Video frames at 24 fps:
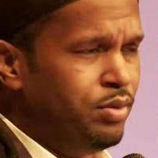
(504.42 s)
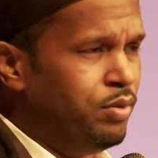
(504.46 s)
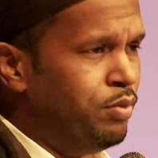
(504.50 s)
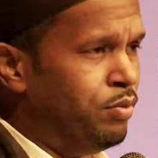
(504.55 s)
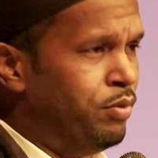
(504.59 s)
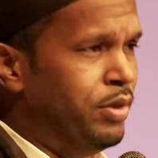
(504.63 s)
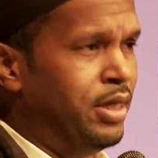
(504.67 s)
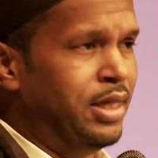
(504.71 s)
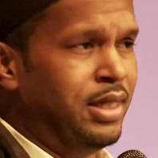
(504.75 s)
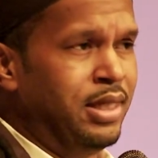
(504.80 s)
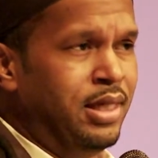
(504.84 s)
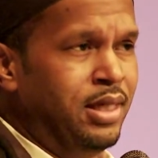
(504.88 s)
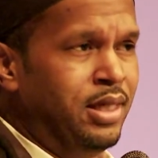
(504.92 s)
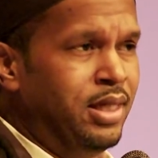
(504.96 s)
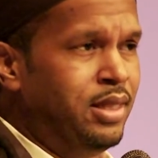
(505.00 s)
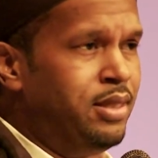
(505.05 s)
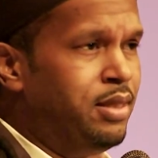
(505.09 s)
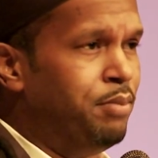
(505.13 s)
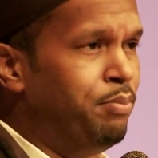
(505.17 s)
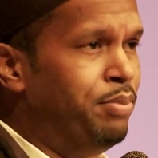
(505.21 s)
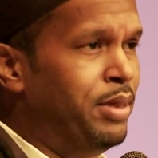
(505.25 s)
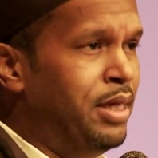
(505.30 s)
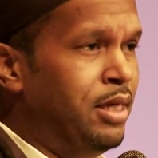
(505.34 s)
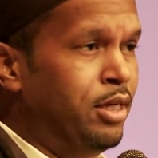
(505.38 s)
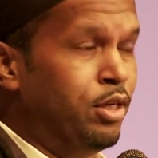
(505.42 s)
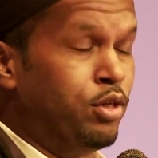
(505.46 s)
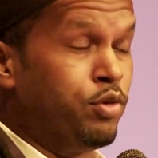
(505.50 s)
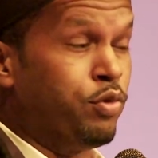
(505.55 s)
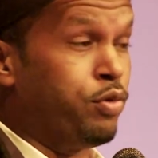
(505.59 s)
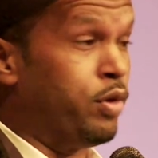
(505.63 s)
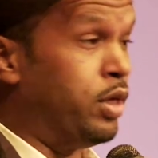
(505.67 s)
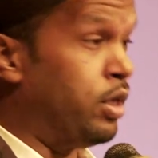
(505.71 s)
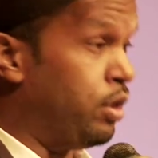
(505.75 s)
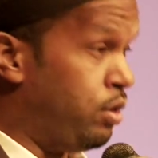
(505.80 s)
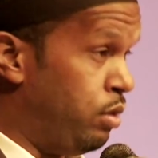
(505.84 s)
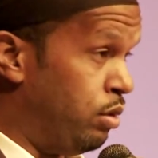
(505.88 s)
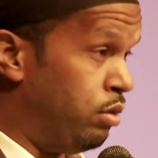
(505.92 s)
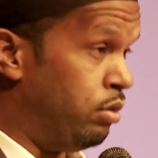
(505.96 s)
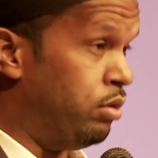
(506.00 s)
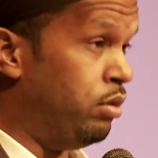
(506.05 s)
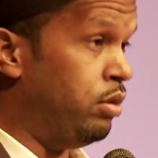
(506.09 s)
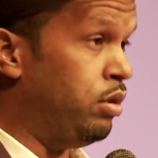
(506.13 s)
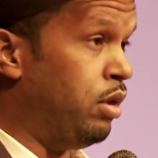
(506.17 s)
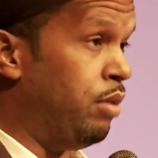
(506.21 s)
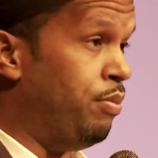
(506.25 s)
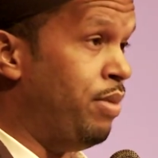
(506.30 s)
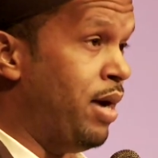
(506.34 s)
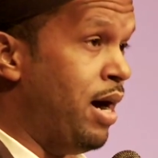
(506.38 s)
really being
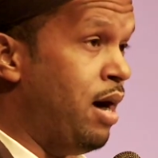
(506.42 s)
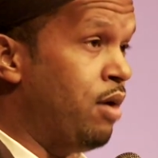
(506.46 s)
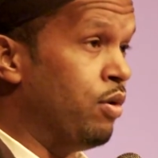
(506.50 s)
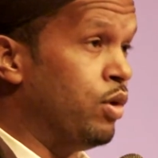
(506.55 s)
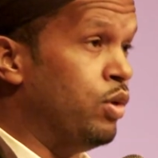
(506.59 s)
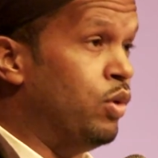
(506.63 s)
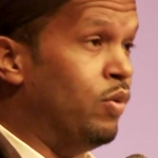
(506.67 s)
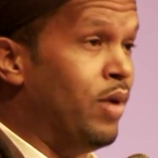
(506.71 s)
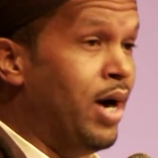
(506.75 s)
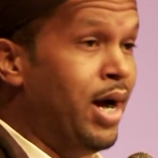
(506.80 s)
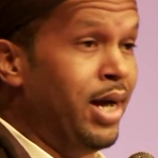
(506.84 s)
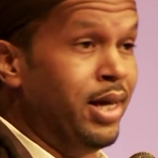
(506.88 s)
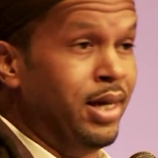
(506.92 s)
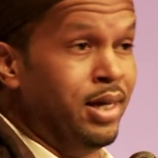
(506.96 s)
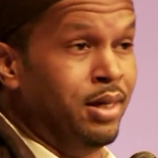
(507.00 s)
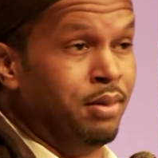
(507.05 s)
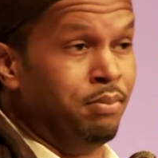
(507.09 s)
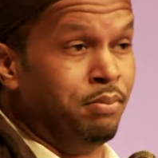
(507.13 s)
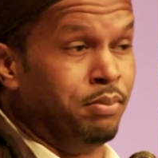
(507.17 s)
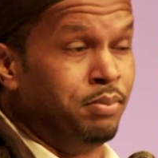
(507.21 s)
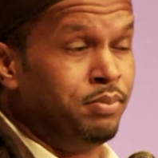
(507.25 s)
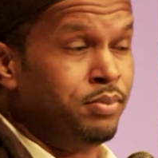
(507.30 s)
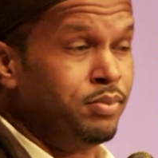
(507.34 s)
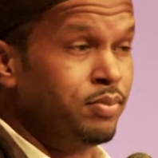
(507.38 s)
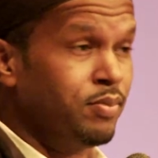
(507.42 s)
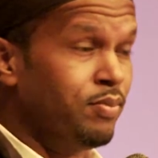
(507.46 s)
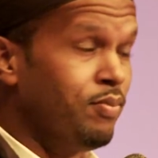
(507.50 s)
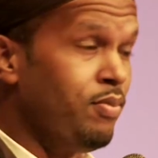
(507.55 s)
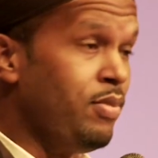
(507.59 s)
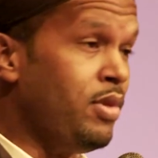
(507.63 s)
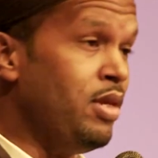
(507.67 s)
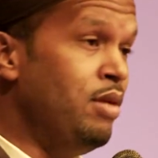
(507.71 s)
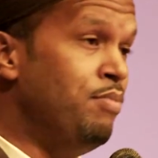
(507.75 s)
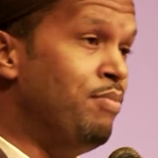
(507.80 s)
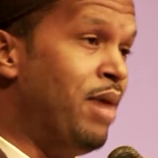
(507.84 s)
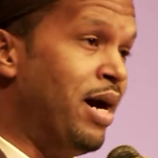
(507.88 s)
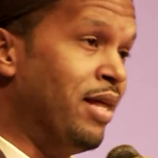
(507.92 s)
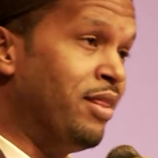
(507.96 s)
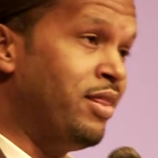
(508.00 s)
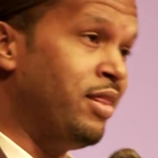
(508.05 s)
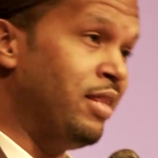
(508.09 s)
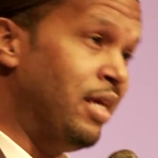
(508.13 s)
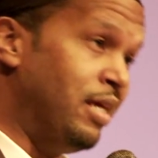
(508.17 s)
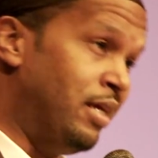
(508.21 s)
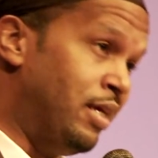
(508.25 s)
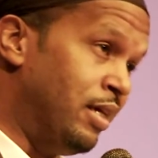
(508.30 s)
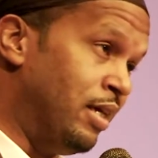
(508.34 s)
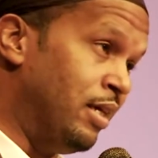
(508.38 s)
critical about who I am, my
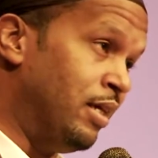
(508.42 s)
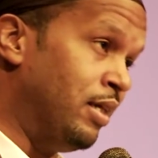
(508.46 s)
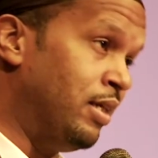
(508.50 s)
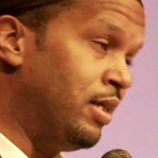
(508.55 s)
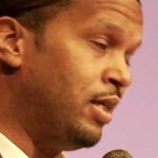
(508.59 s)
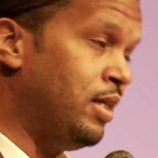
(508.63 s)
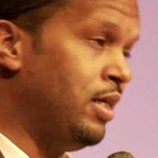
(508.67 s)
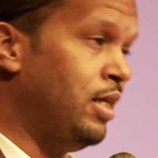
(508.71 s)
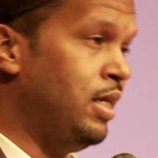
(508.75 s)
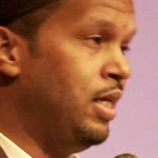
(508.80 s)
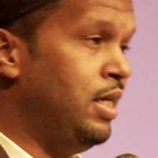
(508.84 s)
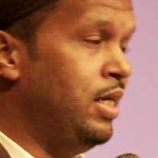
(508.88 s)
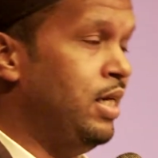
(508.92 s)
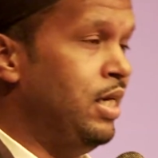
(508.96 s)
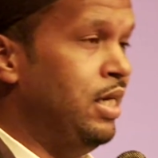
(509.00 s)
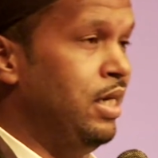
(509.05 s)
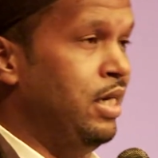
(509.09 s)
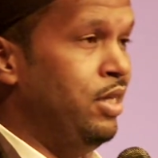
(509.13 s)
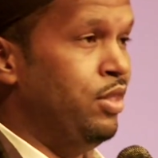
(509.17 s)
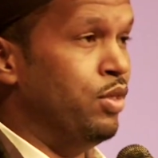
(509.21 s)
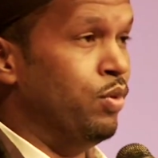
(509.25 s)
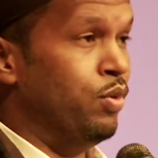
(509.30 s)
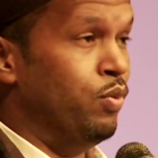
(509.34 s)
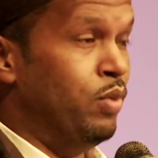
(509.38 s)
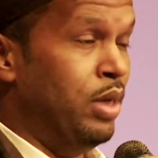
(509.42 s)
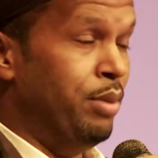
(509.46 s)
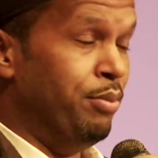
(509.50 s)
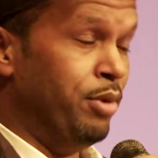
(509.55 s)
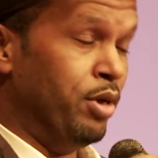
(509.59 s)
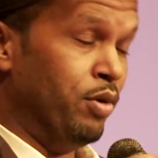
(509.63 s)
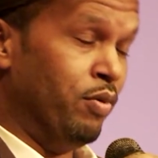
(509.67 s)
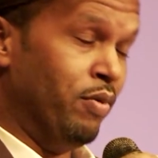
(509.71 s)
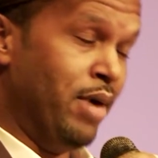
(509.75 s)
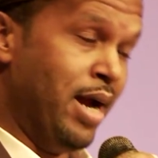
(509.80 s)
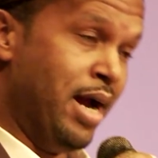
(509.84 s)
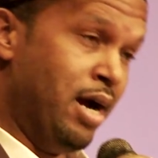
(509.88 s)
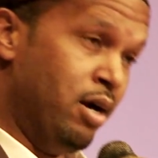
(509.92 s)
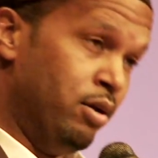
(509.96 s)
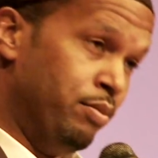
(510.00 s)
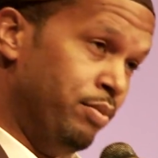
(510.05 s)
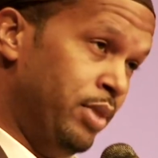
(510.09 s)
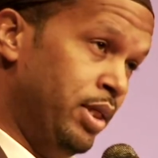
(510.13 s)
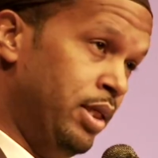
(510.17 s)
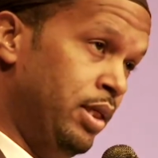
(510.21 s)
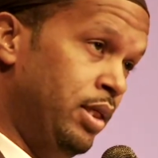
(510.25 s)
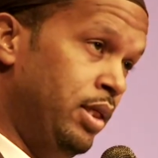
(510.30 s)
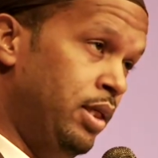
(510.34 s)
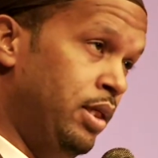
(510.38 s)
thinking, the women around
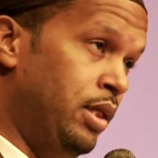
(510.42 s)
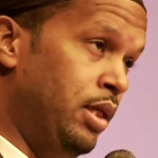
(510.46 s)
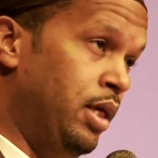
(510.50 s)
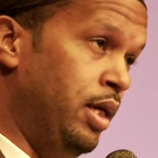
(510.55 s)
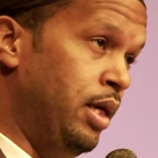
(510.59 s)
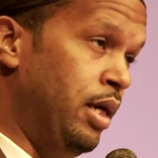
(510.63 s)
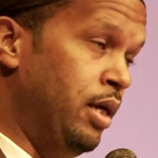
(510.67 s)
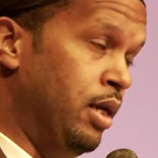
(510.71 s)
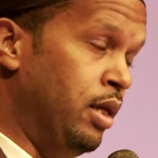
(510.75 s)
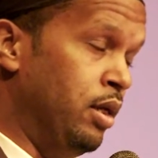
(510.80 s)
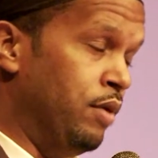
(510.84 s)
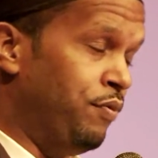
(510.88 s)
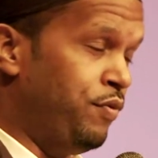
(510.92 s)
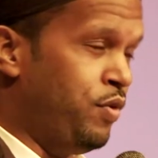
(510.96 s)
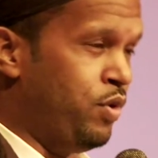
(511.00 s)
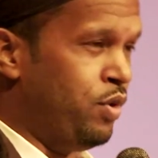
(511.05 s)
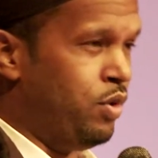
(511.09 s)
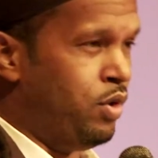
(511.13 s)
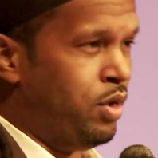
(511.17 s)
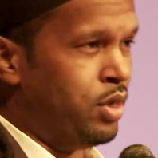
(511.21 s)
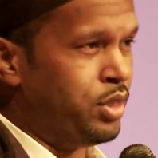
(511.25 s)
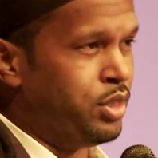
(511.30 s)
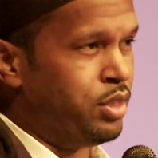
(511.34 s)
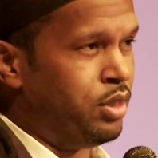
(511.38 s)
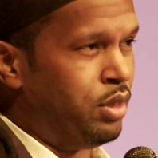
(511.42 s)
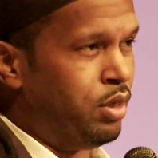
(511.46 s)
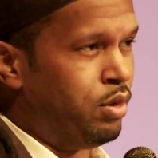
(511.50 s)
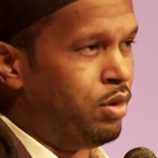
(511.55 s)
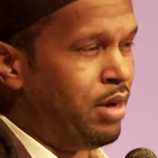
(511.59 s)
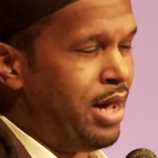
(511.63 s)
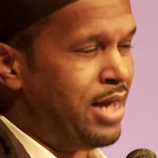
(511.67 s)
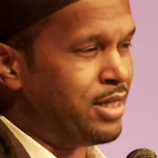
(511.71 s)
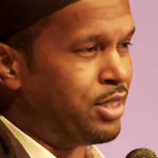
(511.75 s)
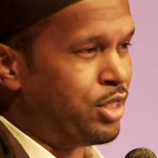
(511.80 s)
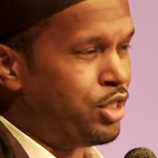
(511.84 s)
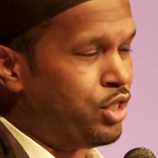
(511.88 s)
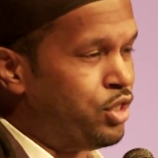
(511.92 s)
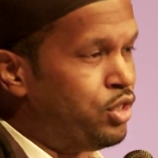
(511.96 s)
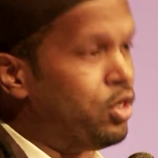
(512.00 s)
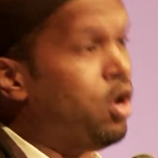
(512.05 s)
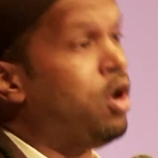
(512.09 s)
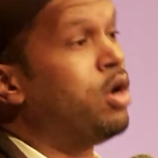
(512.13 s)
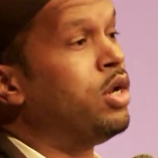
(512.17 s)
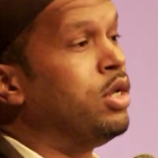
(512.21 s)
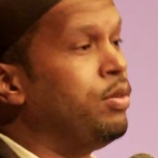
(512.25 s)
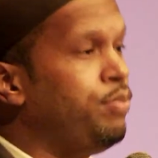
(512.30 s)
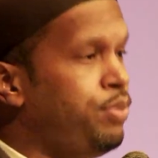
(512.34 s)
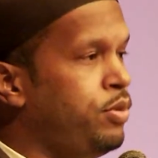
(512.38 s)
me, and then of course, as a
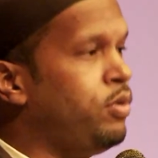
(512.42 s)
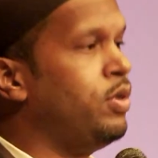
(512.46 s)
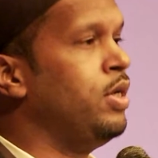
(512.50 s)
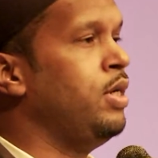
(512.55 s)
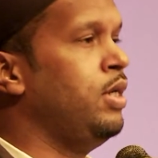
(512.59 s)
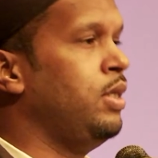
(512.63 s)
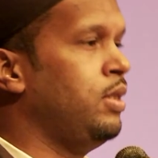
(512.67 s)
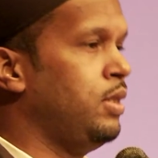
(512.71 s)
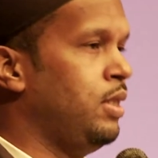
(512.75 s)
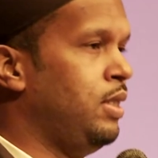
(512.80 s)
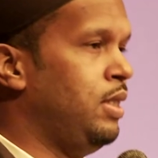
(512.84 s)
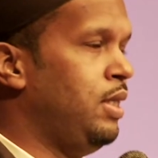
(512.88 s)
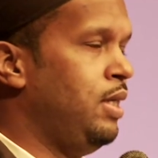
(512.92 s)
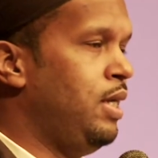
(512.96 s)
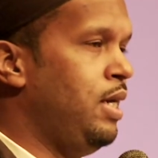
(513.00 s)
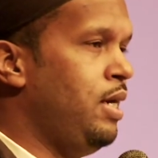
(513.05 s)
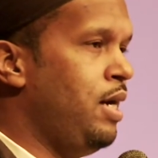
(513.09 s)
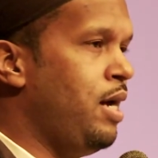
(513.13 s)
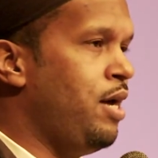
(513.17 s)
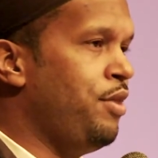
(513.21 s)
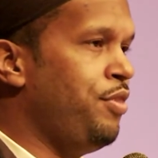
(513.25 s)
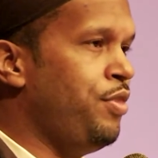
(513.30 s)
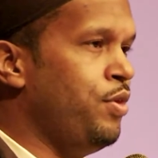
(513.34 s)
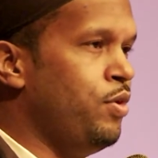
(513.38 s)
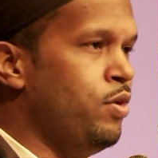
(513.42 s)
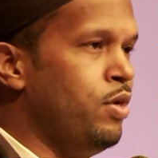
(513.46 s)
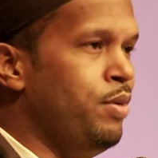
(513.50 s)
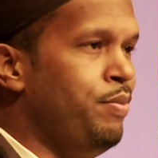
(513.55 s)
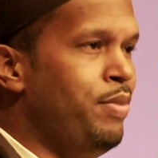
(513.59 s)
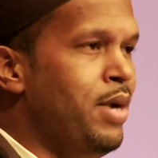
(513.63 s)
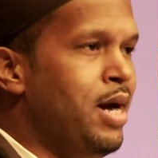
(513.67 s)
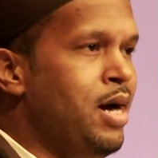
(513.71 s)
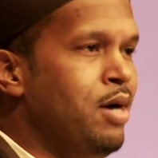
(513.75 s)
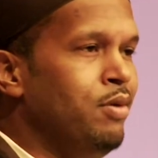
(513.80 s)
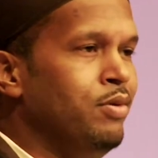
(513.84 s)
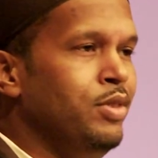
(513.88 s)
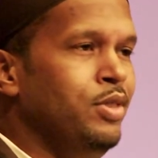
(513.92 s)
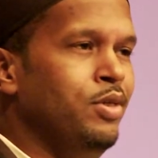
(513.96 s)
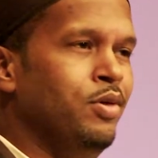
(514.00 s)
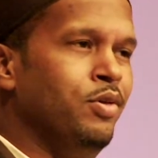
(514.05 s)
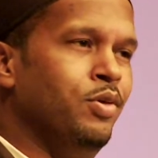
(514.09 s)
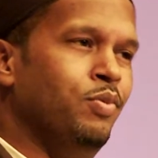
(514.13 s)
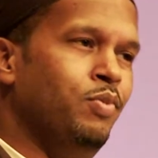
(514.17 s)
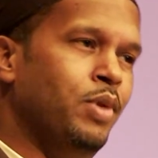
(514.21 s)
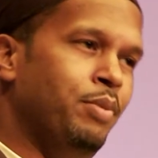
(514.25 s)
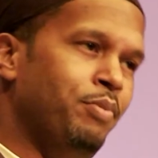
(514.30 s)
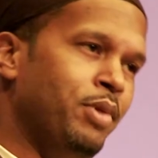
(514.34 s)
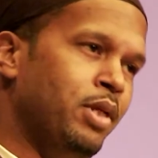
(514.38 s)
starting point, I thought about, the
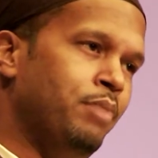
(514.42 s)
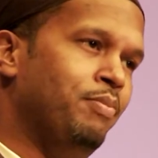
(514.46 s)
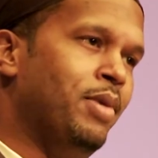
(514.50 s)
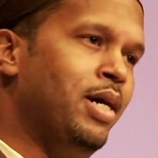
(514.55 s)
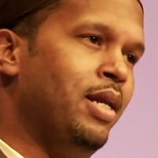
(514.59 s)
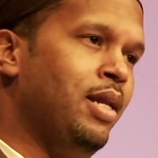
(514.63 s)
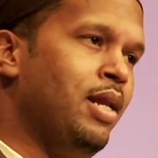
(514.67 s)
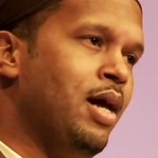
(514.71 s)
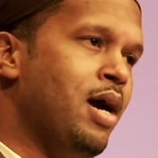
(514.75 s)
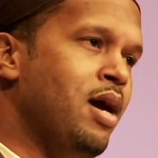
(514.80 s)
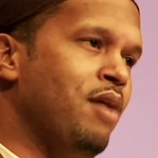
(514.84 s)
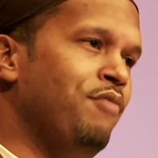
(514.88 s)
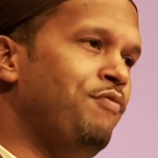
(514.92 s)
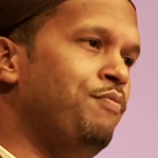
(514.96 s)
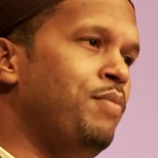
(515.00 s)
women in my life.